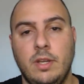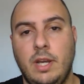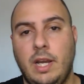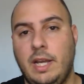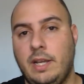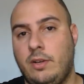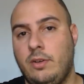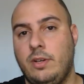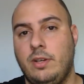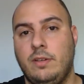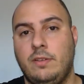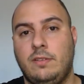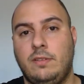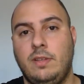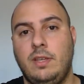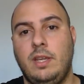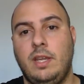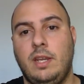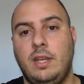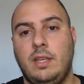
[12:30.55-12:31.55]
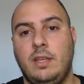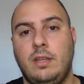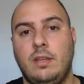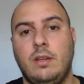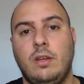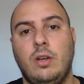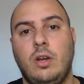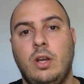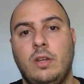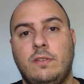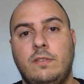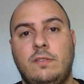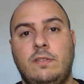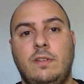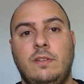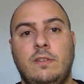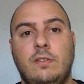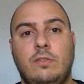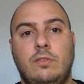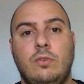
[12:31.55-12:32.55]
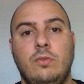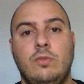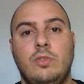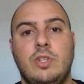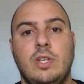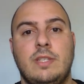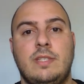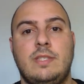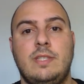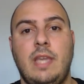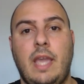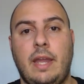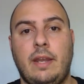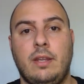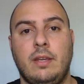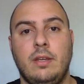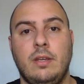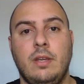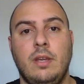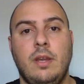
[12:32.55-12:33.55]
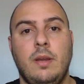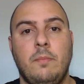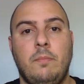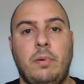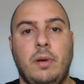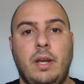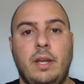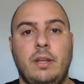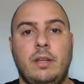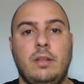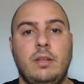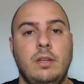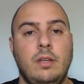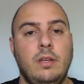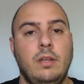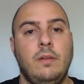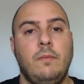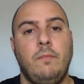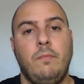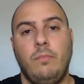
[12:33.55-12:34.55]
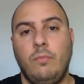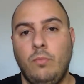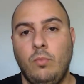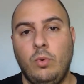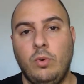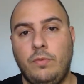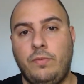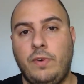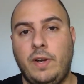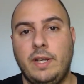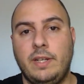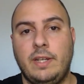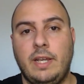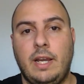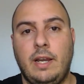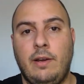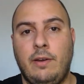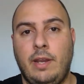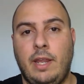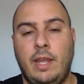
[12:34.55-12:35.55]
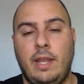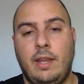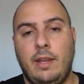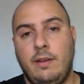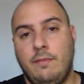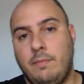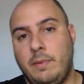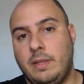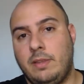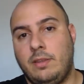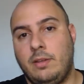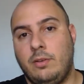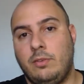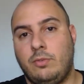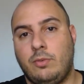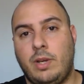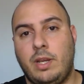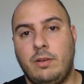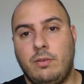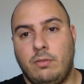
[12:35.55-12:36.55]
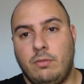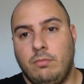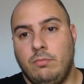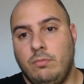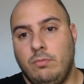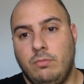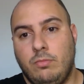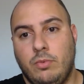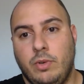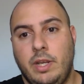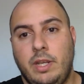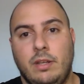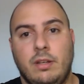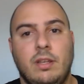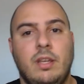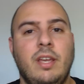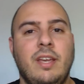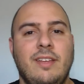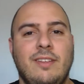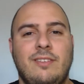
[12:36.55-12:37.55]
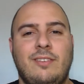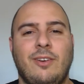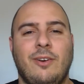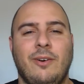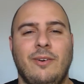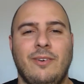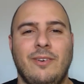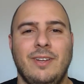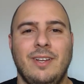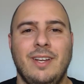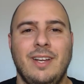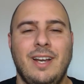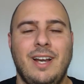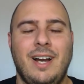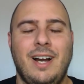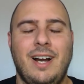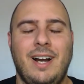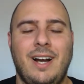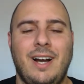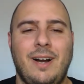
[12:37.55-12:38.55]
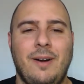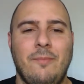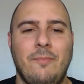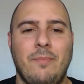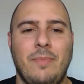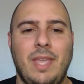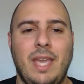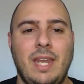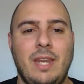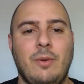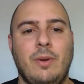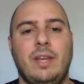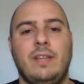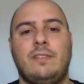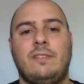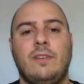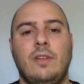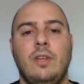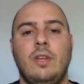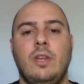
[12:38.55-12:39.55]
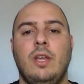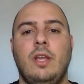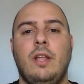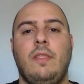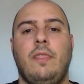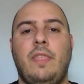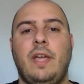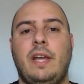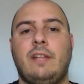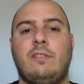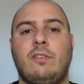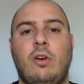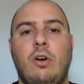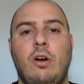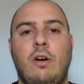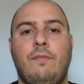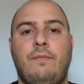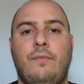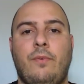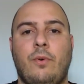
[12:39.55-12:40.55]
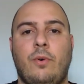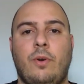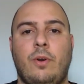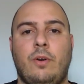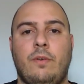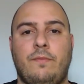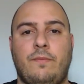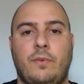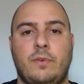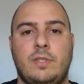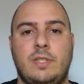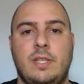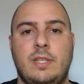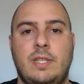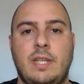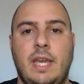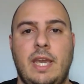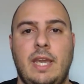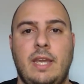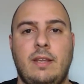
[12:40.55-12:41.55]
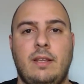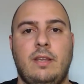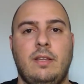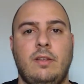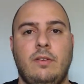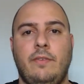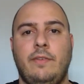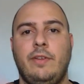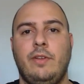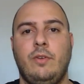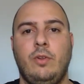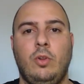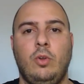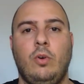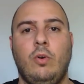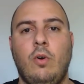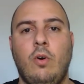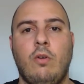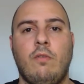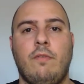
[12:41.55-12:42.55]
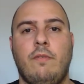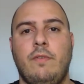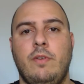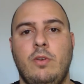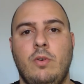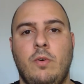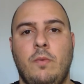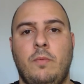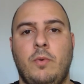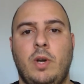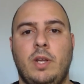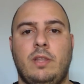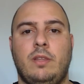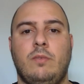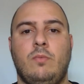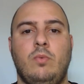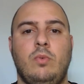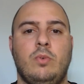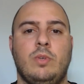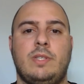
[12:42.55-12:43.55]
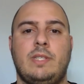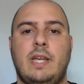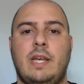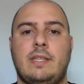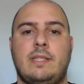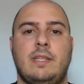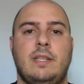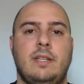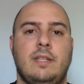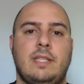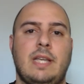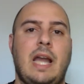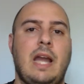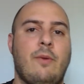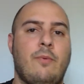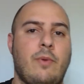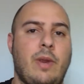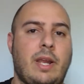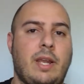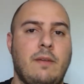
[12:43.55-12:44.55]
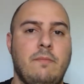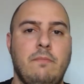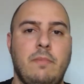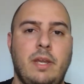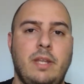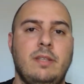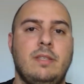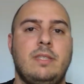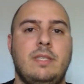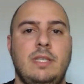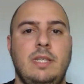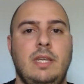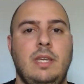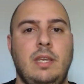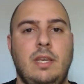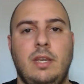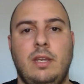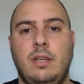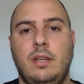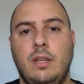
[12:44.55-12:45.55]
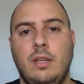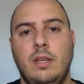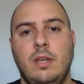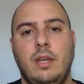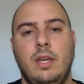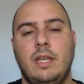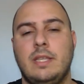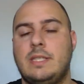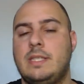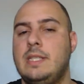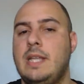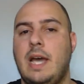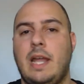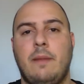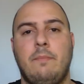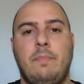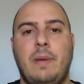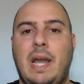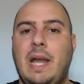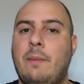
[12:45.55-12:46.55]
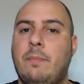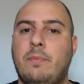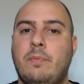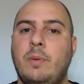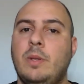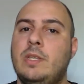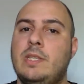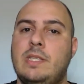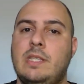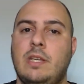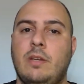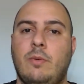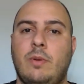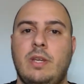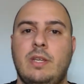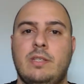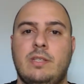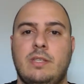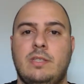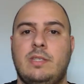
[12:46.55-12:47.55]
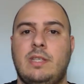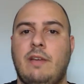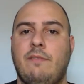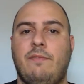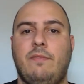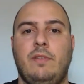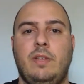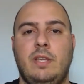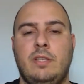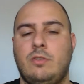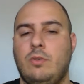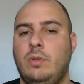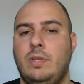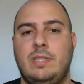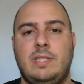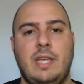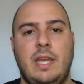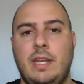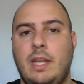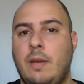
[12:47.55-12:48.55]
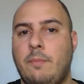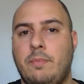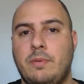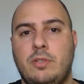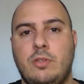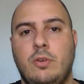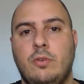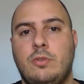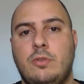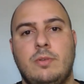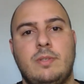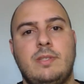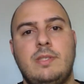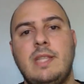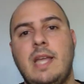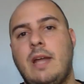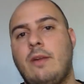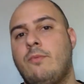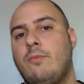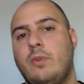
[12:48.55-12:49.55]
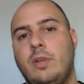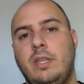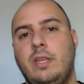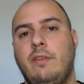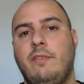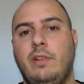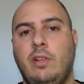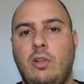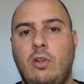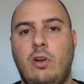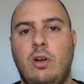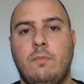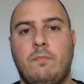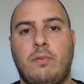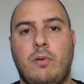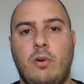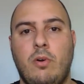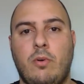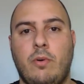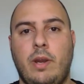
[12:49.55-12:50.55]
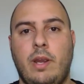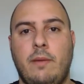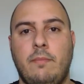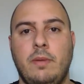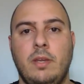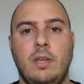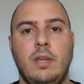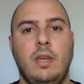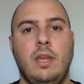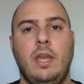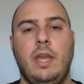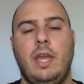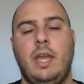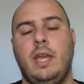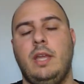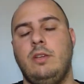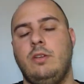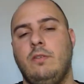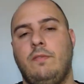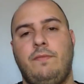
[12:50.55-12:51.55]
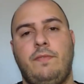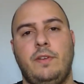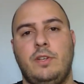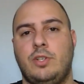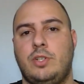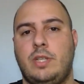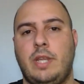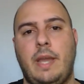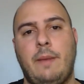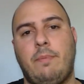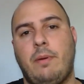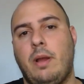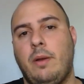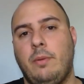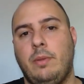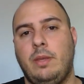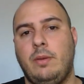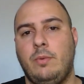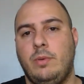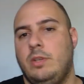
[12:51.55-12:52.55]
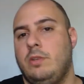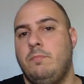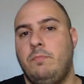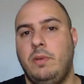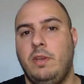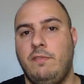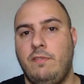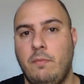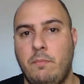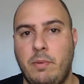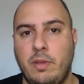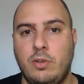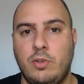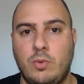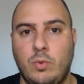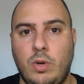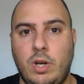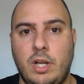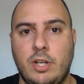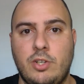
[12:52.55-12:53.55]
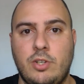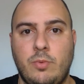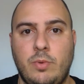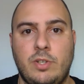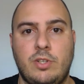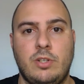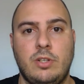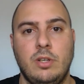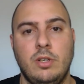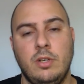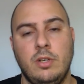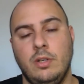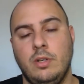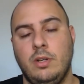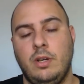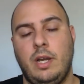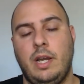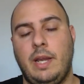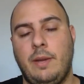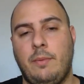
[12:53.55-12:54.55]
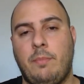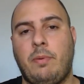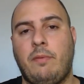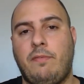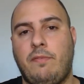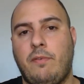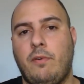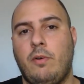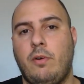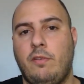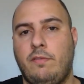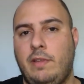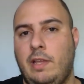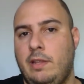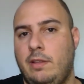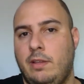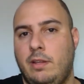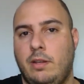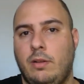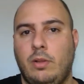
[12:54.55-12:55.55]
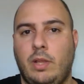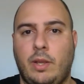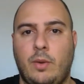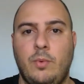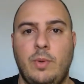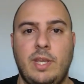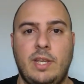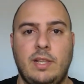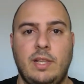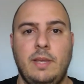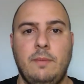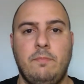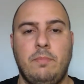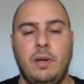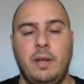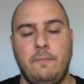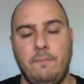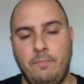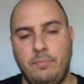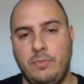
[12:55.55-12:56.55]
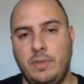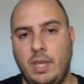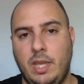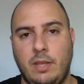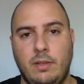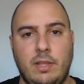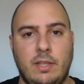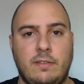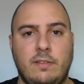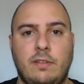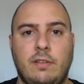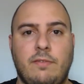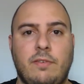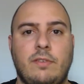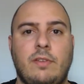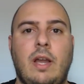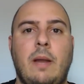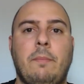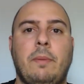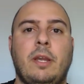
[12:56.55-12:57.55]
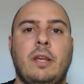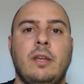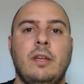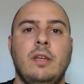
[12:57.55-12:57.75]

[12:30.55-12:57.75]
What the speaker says: I couldn't see any season 2 just yet. But we'll find out, and if my theory is right, great. So, anyways, that's all for today. Give you a little overview of what the Wu Assassin is. I recommend seeing it. It's not a bad series. It's only 10 episodes, so it's not really a long program, and you'll finish that probably if you binge watch, which I would prefer if they did it like weekly, but hey, that's a different topic.